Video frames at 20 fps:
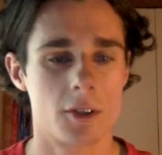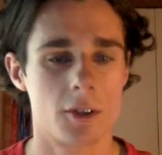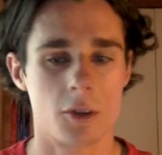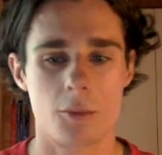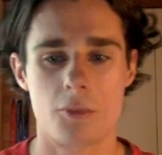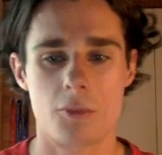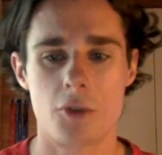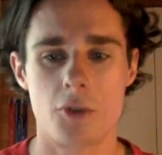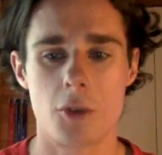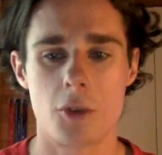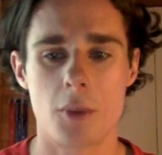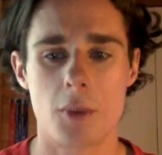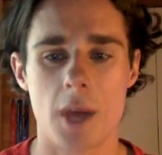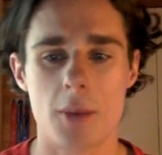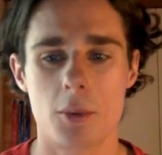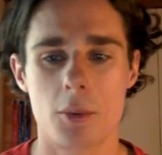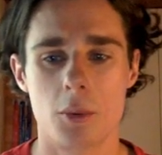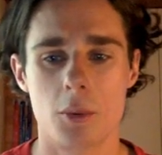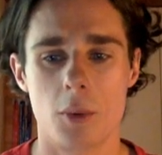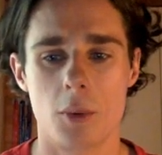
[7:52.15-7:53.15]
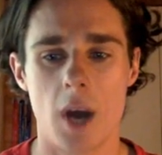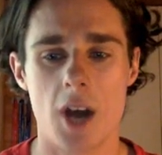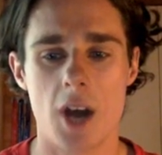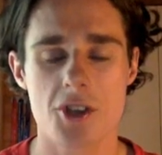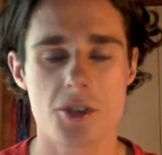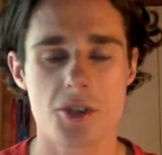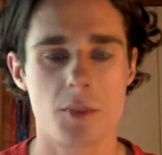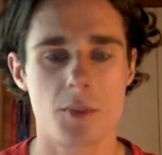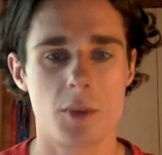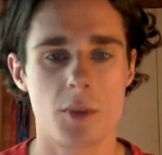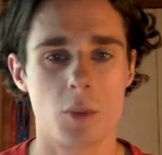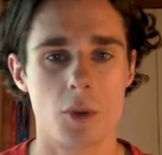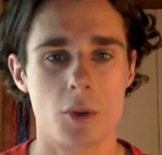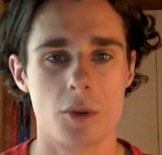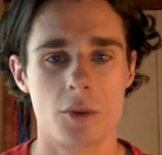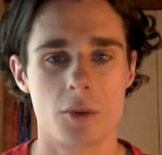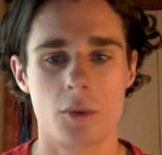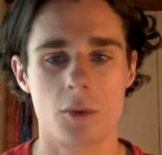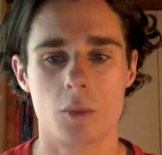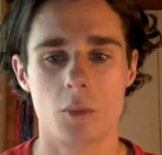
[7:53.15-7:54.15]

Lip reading: A few people ask me what